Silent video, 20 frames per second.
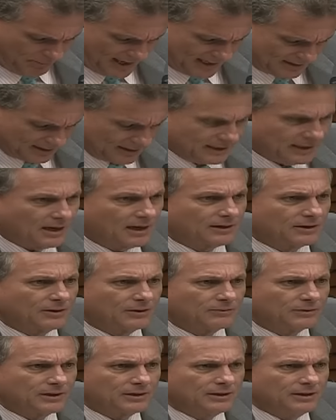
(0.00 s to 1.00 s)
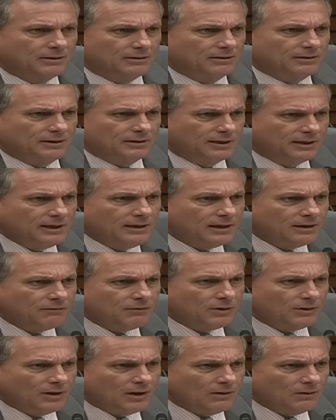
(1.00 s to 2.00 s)
Pagliano, did he, did he
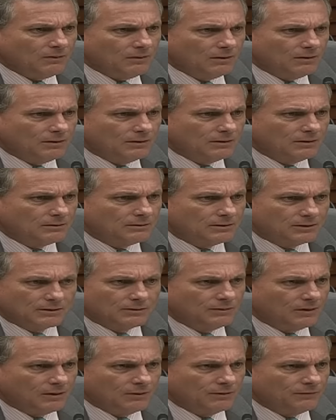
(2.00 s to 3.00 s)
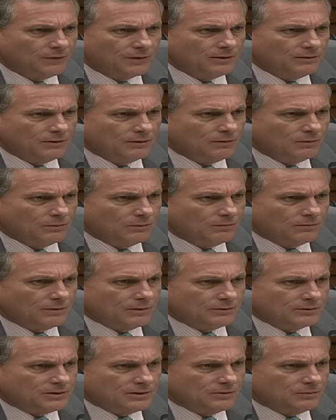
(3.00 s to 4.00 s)
ever know? Do you know if he knew
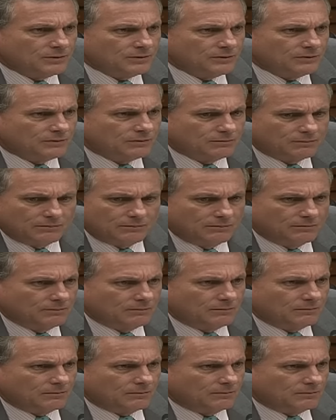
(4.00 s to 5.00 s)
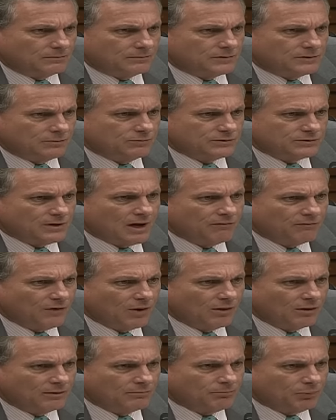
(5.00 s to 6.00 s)
that she was, she was not
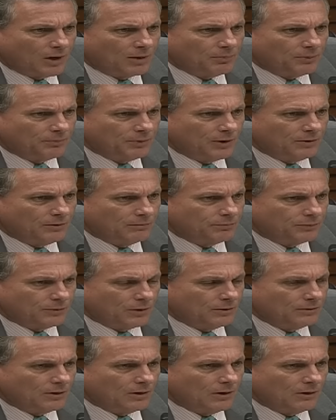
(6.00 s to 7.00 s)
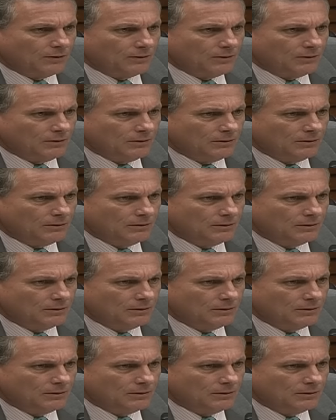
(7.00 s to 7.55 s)
following proper pro protocol here?